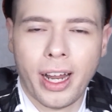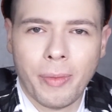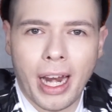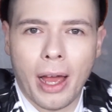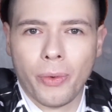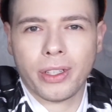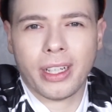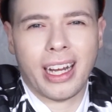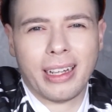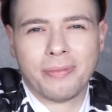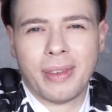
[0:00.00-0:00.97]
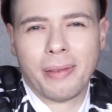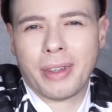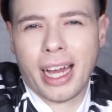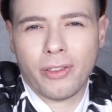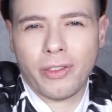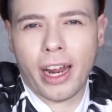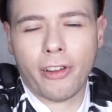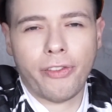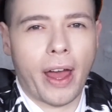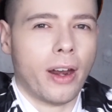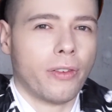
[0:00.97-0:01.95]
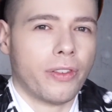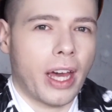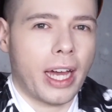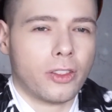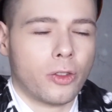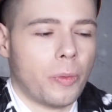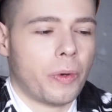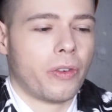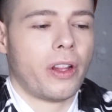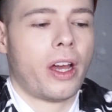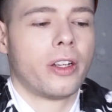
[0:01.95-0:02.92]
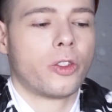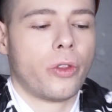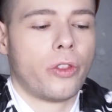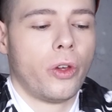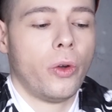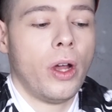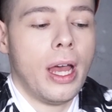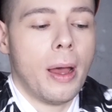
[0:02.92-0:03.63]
I mean, I would, I'm, I'm kind of not a fan of that, to be perfectly honest with you,